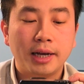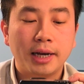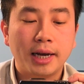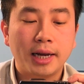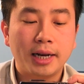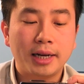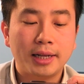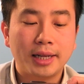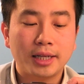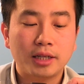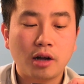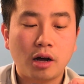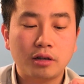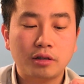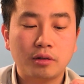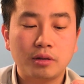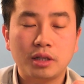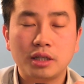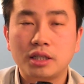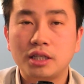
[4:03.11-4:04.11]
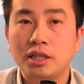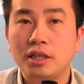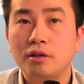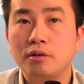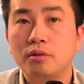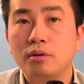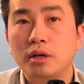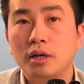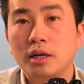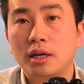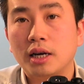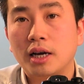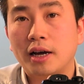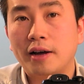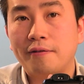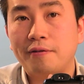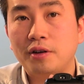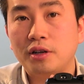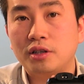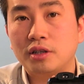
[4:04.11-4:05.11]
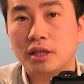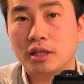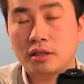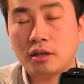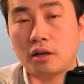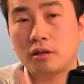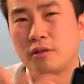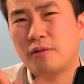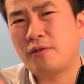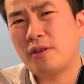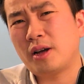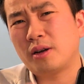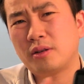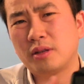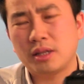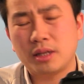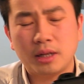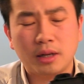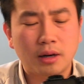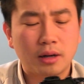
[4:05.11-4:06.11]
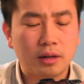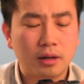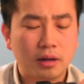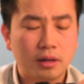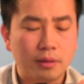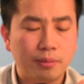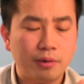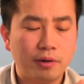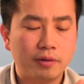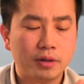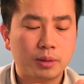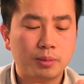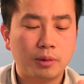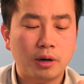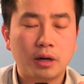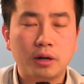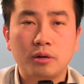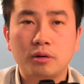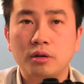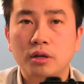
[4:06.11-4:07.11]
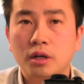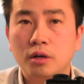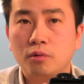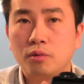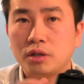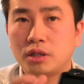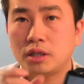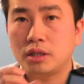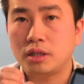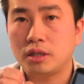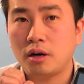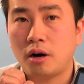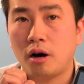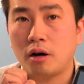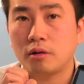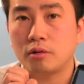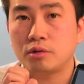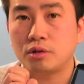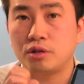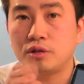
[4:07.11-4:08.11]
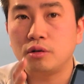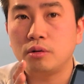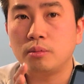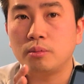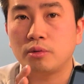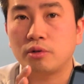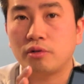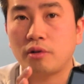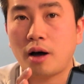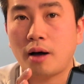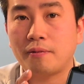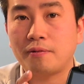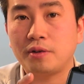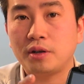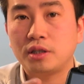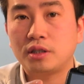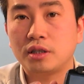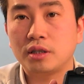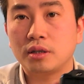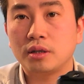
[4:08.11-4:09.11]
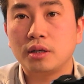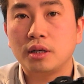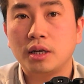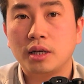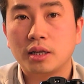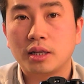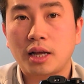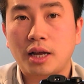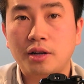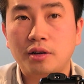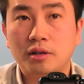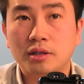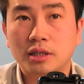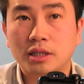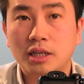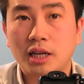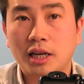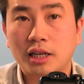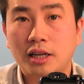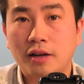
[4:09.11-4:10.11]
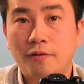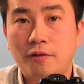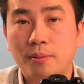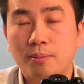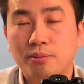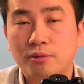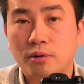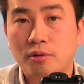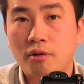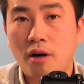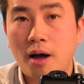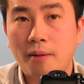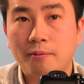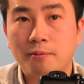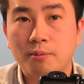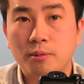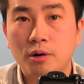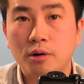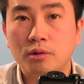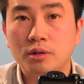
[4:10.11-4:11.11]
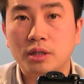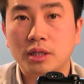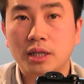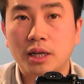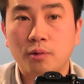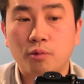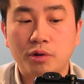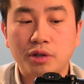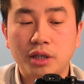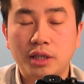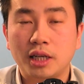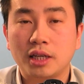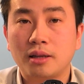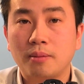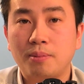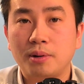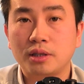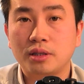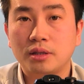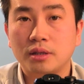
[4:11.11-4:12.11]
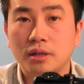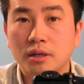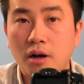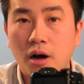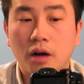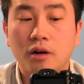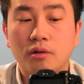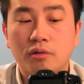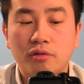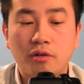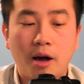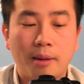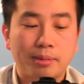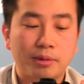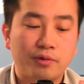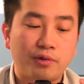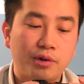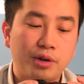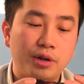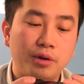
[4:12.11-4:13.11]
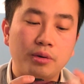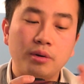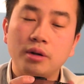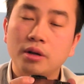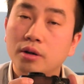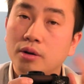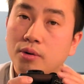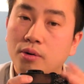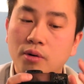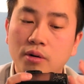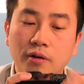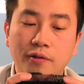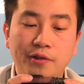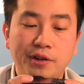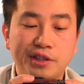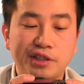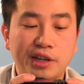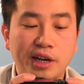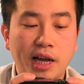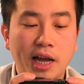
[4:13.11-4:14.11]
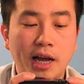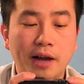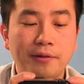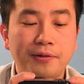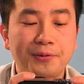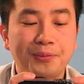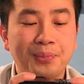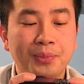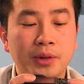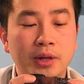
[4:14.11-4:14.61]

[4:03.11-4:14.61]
And then there's also this new feature that's also found on the previous model, which is the auto zoom crop feature, that you can select different crop modes, and then when you take the picture, it auto crops for you. Cool little feature to have.